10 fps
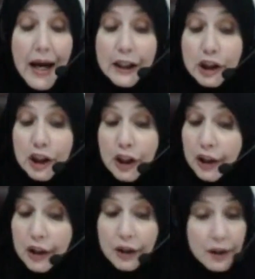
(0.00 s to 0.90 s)

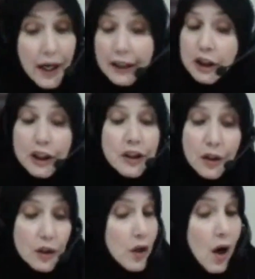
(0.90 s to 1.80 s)
actually
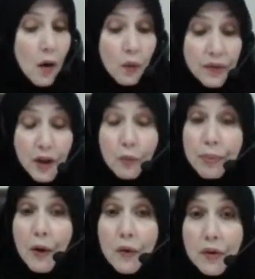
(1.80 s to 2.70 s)
no, they're
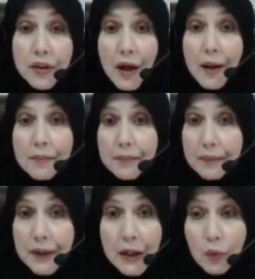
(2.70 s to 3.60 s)
both
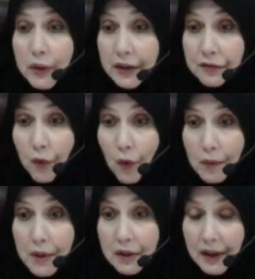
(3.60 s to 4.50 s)
equally
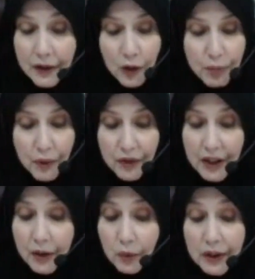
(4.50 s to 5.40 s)
formal and they're both
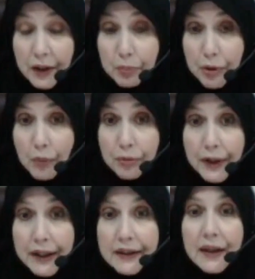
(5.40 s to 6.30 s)
equally
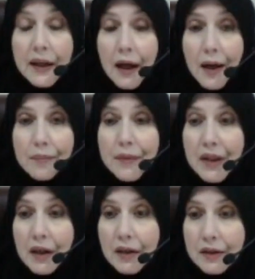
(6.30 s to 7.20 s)
appropriate.
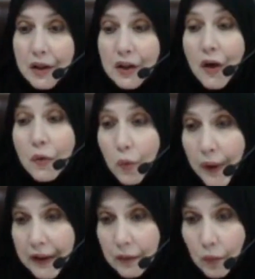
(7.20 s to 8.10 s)
The
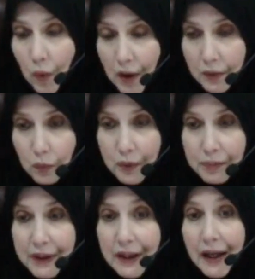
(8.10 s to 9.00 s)
colloquial one would
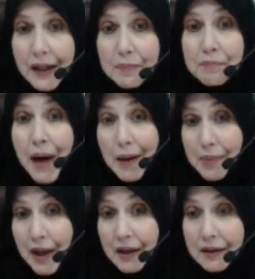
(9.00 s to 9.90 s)
be like Baba
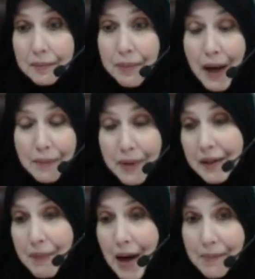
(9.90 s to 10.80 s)

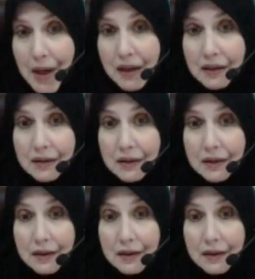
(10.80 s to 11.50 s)
and Mama.